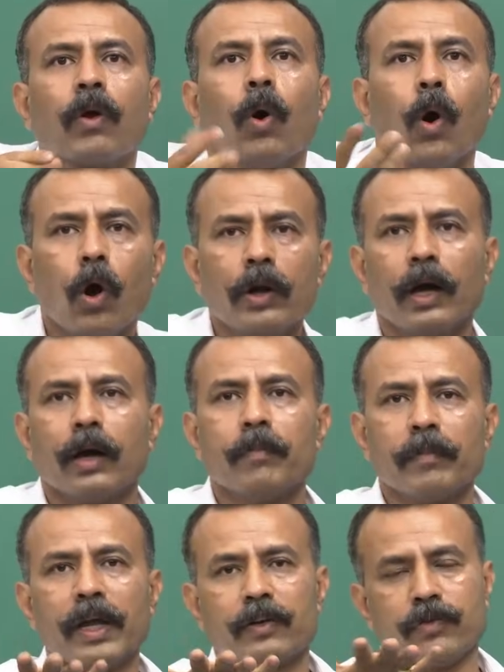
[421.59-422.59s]
on a
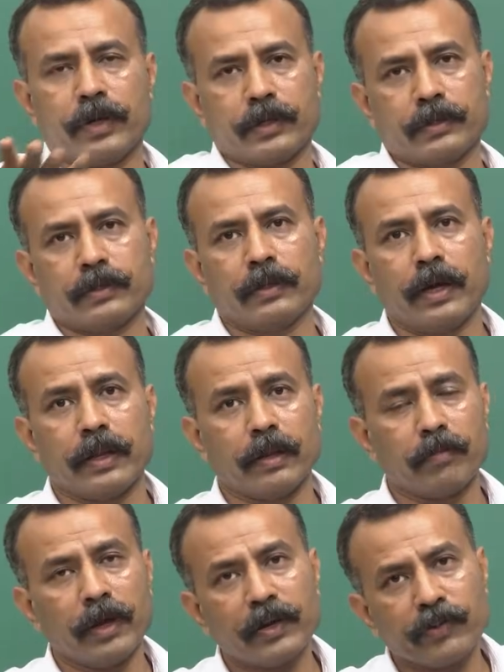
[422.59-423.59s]
matrix, and
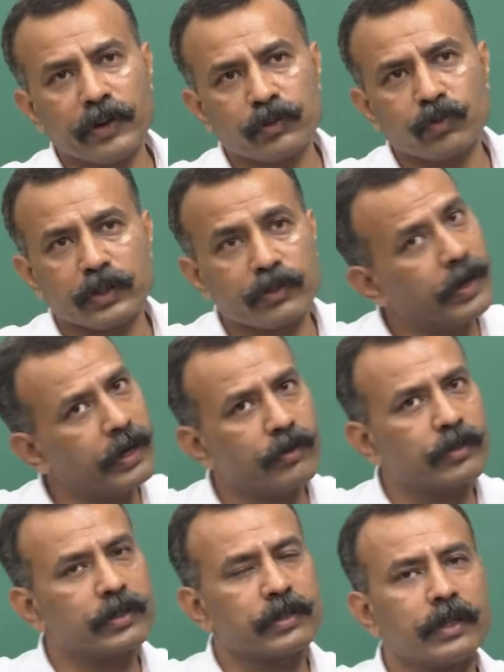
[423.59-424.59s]
the matrix was a very
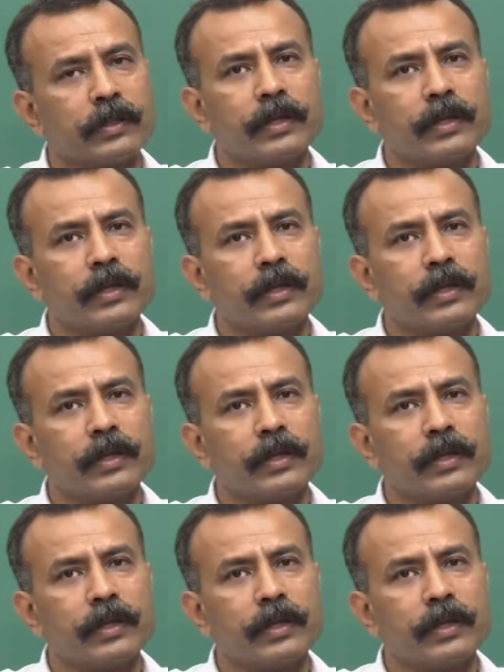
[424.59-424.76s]
interesting